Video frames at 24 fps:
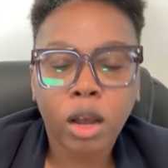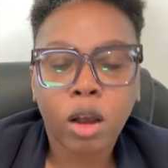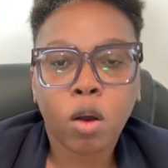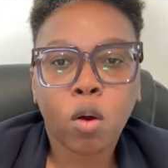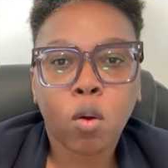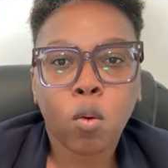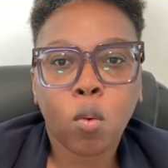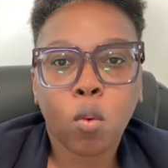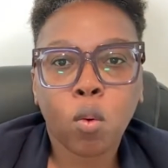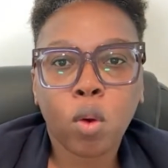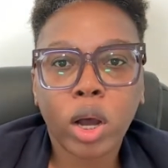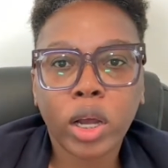
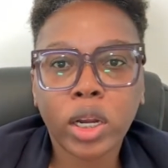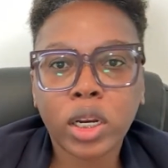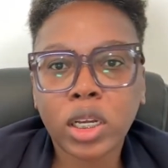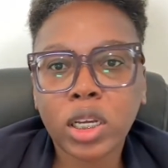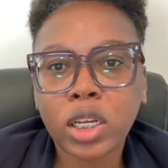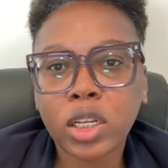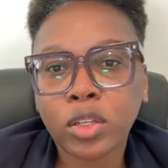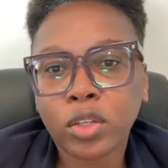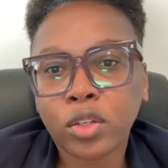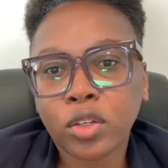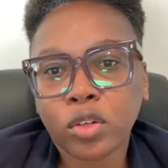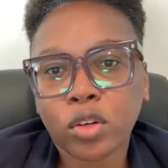One
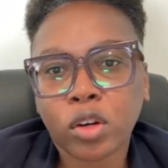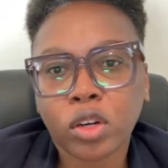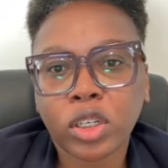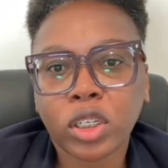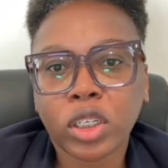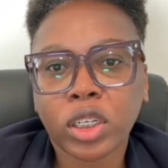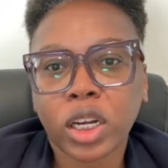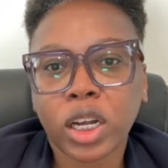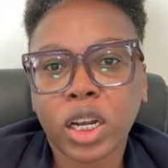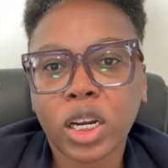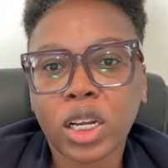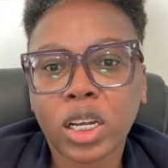
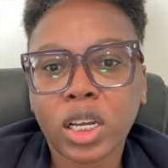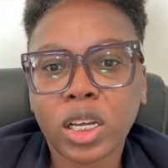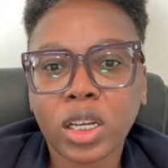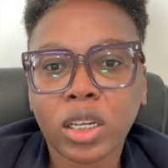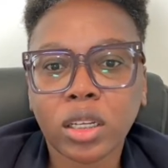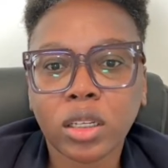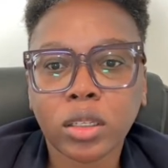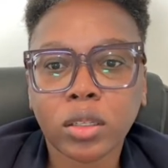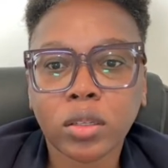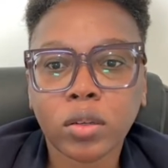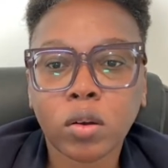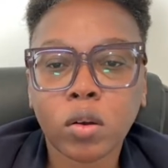instruction
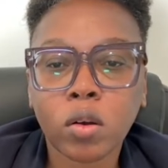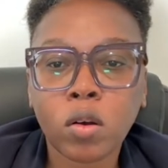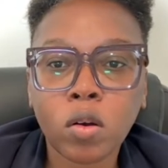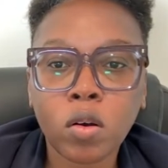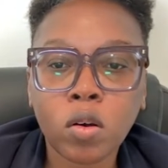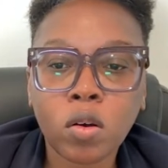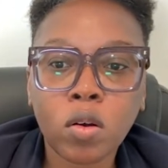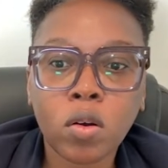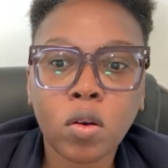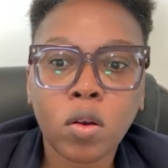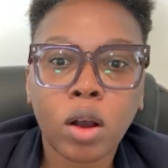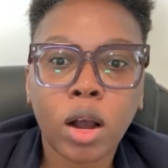is,
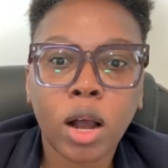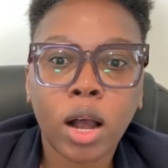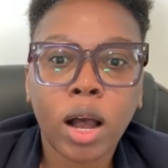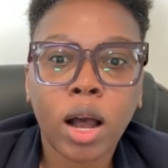oh,